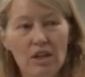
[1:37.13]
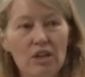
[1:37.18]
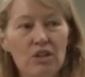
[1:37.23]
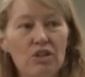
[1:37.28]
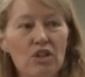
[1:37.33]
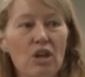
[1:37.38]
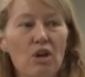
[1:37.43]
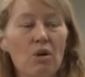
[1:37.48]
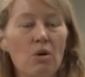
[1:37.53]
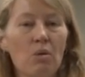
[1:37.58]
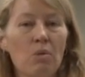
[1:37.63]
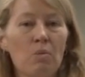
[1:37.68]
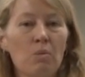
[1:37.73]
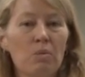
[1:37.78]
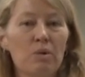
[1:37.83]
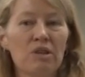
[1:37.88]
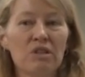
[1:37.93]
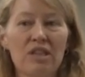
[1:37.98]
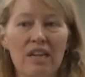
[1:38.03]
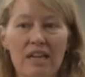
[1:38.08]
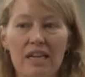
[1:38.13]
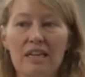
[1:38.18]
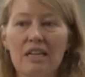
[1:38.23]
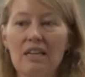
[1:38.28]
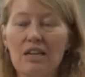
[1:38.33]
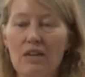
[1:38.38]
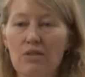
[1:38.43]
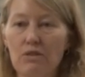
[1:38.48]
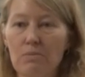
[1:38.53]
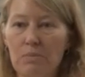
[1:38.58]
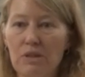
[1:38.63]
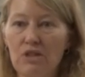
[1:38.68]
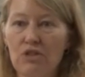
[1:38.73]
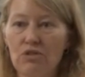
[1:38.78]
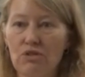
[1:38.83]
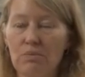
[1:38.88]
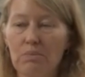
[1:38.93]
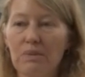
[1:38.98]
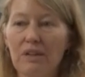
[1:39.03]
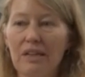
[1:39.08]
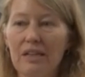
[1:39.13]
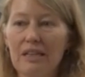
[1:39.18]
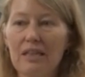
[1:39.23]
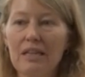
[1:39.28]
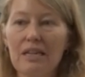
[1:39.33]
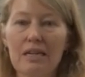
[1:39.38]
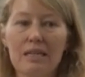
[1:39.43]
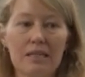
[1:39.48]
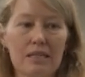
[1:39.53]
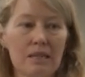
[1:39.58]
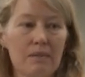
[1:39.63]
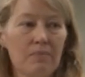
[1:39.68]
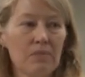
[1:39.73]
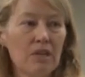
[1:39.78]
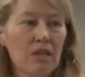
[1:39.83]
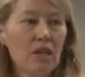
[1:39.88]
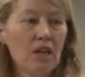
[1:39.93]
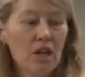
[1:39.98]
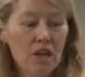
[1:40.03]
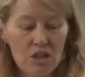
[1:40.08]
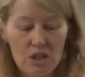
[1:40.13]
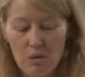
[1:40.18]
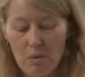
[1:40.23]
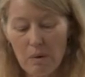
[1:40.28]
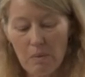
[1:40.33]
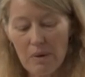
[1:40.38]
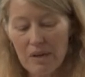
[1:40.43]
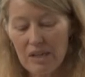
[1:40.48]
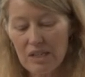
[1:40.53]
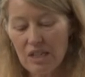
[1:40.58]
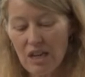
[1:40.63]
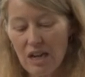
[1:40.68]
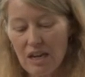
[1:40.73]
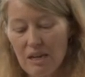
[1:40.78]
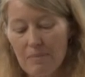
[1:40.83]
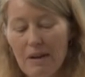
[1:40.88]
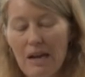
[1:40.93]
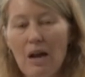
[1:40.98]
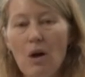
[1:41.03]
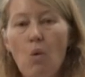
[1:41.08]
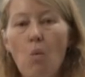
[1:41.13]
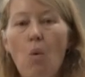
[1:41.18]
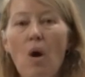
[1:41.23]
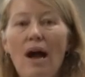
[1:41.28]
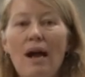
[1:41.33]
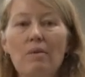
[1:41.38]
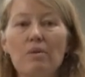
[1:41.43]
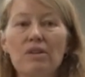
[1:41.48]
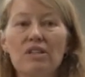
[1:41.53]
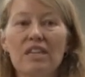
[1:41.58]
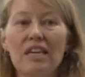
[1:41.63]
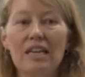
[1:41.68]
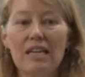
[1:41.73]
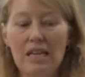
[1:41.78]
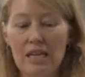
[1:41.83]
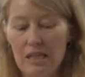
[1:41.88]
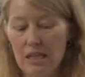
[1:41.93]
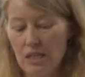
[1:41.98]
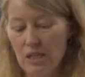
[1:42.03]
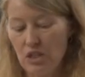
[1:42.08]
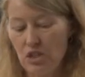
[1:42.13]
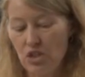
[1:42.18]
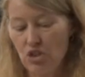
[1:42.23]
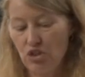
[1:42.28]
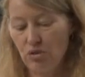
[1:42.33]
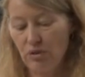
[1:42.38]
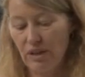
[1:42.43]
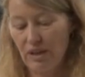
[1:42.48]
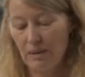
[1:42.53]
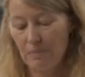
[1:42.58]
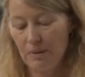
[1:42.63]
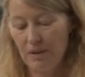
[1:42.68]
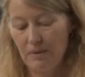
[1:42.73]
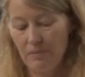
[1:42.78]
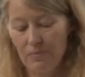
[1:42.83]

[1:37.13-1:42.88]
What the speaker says: So we're taking another big trip like this. So we want to talk about why we're taking this trip.